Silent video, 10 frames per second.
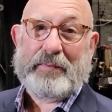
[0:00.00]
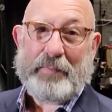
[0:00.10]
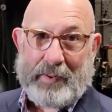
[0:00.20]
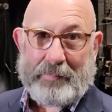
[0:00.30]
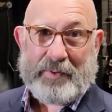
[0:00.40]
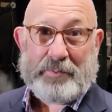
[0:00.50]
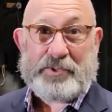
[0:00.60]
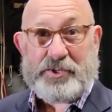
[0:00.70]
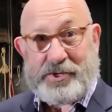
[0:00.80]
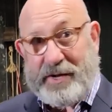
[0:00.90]
of development,
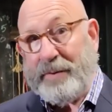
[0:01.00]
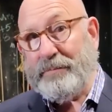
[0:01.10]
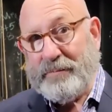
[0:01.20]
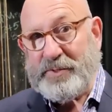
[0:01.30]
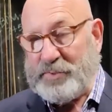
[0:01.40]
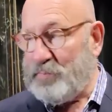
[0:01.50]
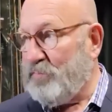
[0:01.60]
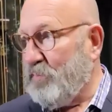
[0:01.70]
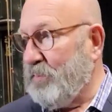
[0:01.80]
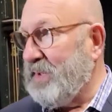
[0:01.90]
was GM just
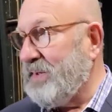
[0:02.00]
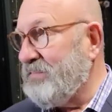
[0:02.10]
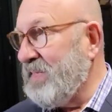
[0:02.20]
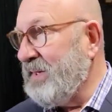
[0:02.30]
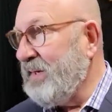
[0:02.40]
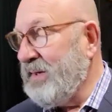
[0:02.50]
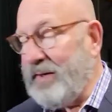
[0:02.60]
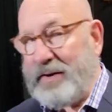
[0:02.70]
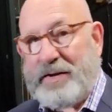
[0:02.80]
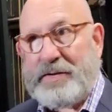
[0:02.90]
before me.
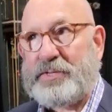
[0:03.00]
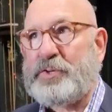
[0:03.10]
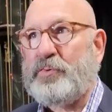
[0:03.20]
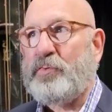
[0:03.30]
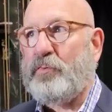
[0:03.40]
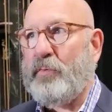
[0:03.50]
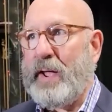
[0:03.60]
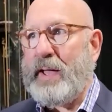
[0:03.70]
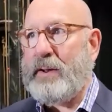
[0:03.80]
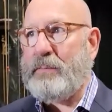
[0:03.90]
And his
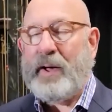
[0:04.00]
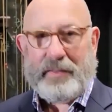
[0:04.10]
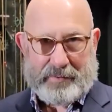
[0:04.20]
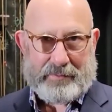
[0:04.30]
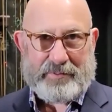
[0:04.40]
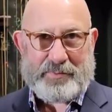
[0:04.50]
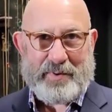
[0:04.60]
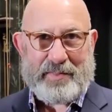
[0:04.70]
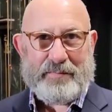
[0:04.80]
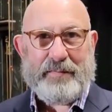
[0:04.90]
grandmother
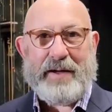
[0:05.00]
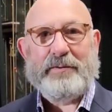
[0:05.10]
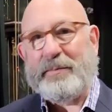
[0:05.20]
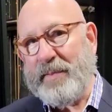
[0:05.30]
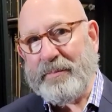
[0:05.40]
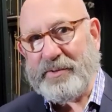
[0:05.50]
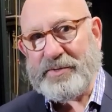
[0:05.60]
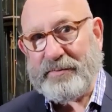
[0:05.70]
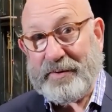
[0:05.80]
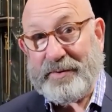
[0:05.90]
was one of the founding
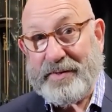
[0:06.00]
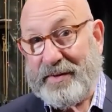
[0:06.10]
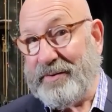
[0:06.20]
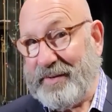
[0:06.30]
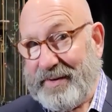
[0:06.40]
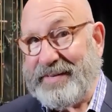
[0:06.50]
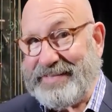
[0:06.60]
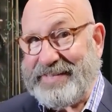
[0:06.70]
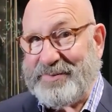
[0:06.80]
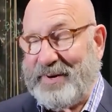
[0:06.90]
members of Little Theater in the
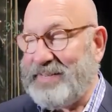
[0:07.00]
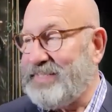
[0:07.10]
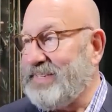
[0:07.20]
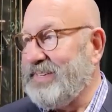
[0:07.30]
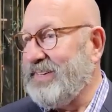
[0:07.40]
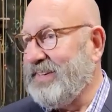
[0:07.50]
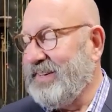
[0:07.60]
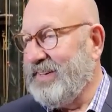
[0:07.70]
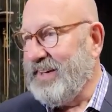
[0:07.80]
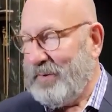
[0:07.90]
1920s.
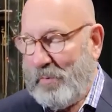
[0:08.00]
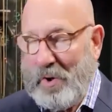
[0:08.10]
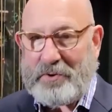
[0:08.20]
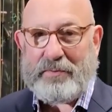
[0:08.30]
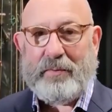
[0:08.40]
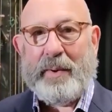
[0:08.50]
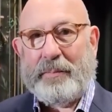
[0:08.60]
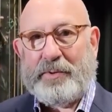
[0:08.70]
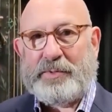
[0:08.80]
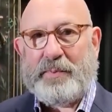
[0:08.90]
And Walter
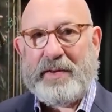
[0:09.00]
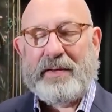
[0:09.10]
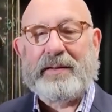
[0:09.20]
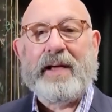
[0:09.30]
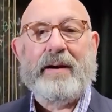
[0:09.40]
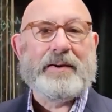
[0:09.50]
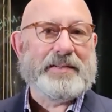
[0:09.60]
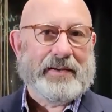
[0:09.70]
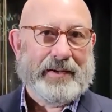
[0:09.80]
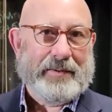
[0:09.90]
remembers being in
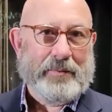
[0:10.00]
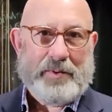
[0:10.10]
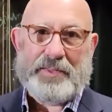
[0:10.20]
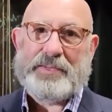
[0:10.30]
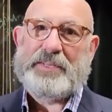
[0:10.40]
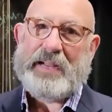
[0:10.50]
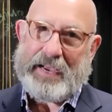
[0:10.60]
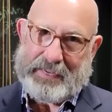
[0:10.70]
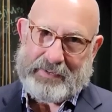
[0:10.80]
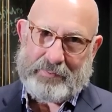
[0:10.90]
Carousel with his
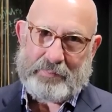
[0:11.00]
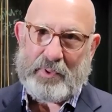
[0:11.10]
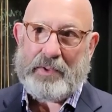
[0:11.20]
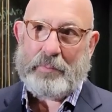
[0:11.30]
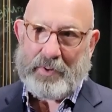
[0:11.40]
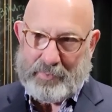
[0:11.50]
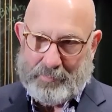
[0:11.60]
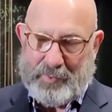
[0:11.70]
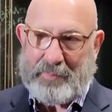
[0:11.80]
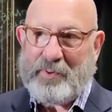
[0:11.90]
dad, who played one of
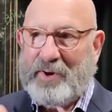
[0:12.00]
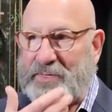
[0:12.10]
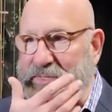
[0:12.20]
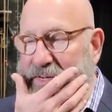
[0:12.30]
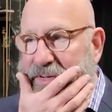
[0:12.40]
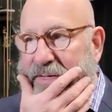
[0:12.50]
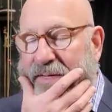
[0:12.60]
the big parts,